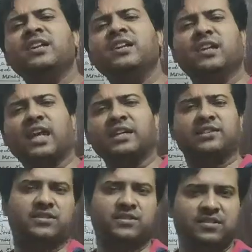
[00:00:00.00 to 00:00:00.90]
very
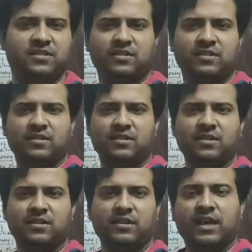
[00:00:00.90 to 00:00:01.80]
light
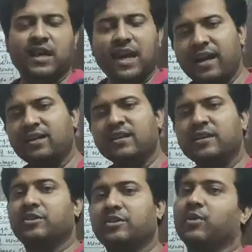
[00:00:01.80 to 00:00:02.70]
and
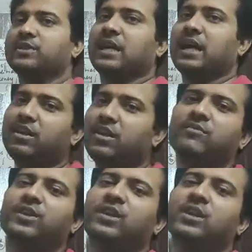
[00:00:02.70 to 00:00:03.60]
it was
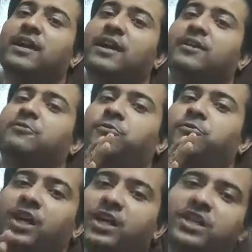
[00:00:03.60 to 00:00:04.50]
available at
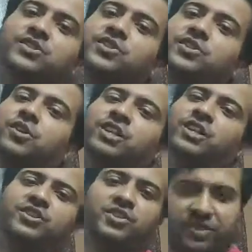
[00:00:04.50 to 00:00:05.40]
various
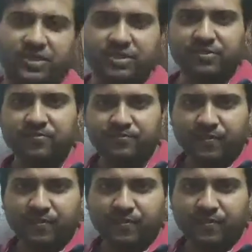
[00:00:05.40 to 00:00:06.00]
denominations.